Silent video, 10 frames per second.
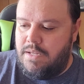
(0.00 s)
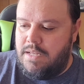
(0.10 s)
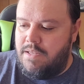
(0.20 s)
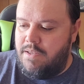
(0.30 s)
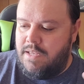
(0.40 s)

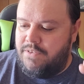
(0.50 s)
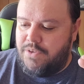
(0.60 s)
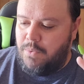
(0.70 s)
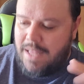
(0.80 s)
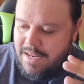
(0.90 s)
And
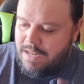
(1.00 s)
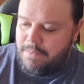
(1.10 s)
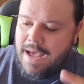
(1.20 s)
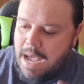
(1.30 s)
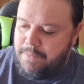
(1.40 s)
so what ended
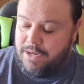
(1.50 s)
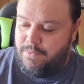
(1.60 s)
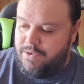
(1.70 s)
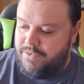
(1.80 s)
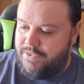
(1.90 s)
up
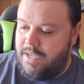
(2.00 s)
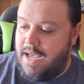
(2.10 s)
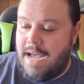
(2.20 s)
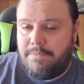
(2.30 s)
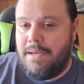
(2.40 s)
happening was,
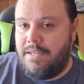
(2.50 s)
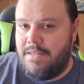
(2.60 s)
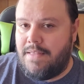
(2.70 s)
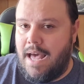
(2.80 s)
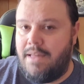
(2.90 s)
Ackman
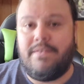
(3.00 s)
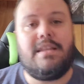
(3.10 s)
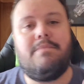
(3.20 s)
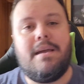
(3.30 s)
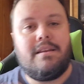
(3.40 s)
did that, and then
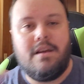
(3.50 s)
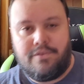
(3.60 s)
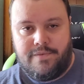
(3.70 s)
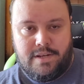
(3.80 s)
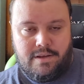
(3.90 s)
he made
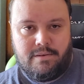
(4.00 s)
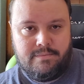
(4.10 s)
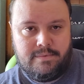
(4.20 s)
another video.